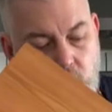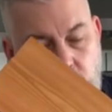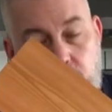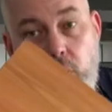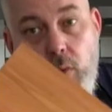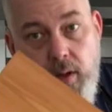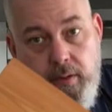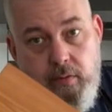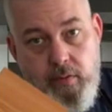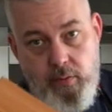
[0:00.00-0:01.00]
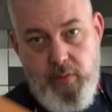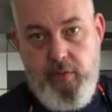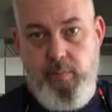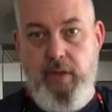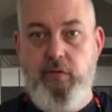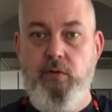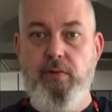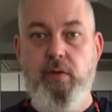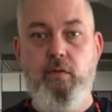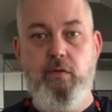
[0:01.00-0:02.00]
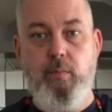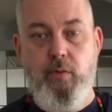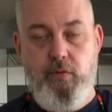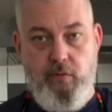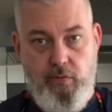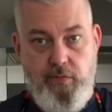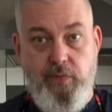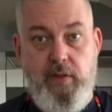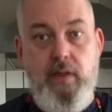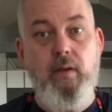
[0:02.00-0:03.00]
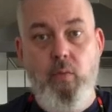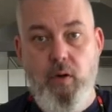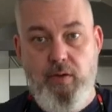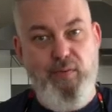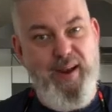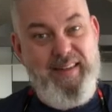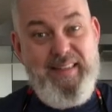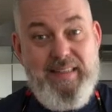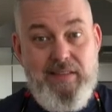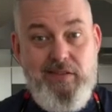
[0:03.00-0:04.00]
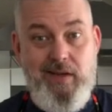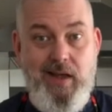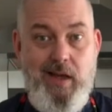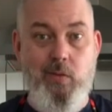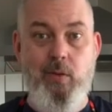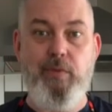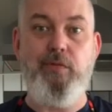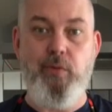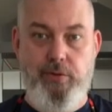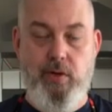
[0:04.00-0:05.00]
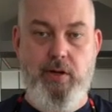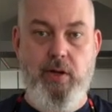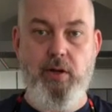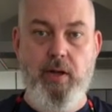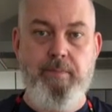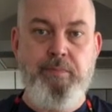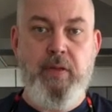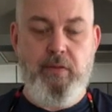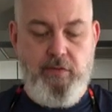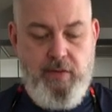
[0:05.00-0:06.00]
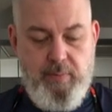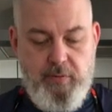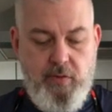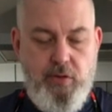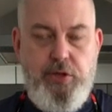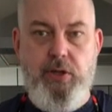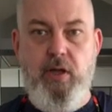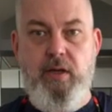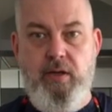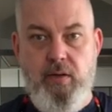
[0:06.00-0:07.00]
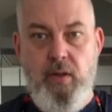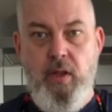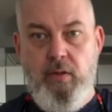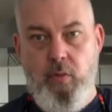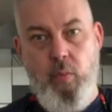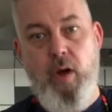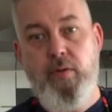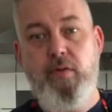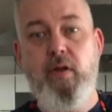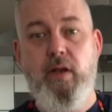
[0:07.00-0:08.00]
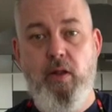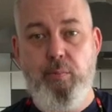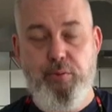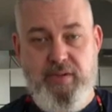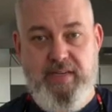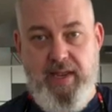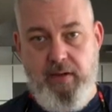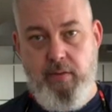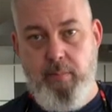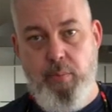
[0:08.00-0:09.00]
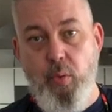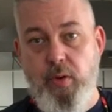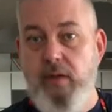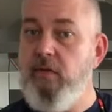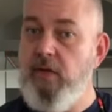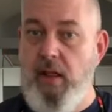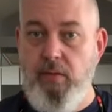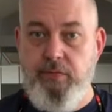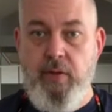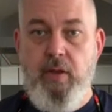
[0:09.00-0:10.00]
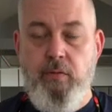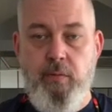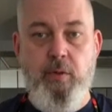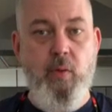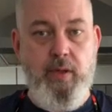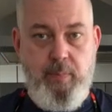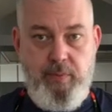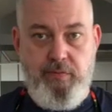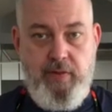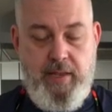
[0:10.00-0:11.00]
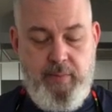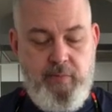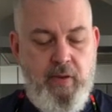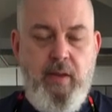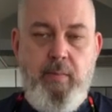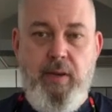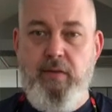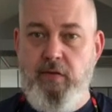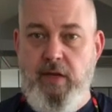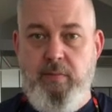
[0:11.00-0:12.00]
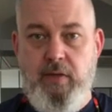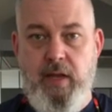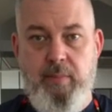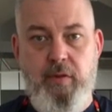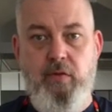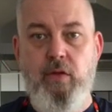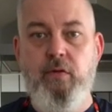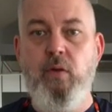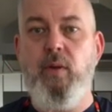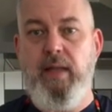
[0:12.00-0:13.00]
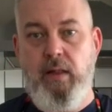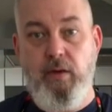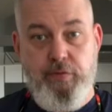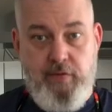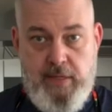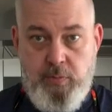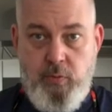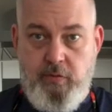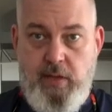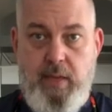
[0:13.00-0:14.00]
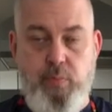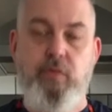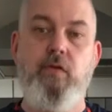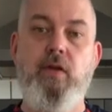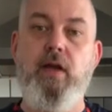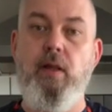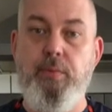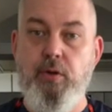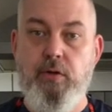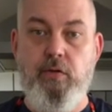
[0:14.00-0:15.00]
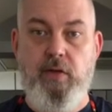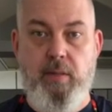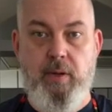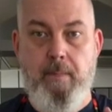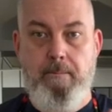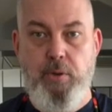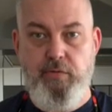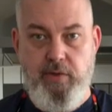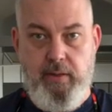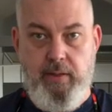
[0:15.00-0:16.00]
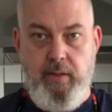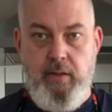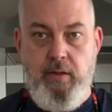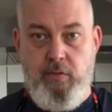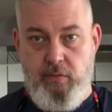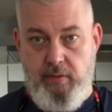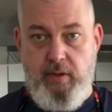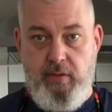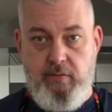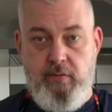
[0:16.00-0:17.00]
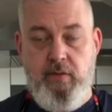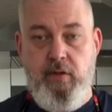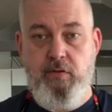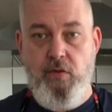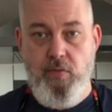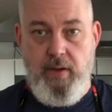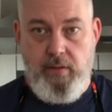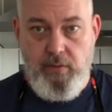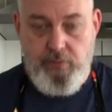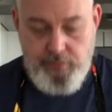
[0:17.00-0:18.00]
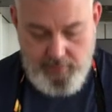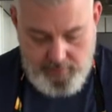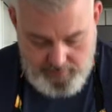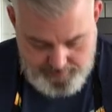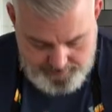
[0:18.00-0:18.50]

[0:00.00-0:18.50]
What you want to do is make sure that you submerge this fully in water for at least an hour before you're going to cook. The salmon's going to cook on here, the water is going to help protect the board itself from going up in flames, but at the same time it's also going to allow a little steam to escape, which is going to help cook your salmon perfectly. So this is a great little trick.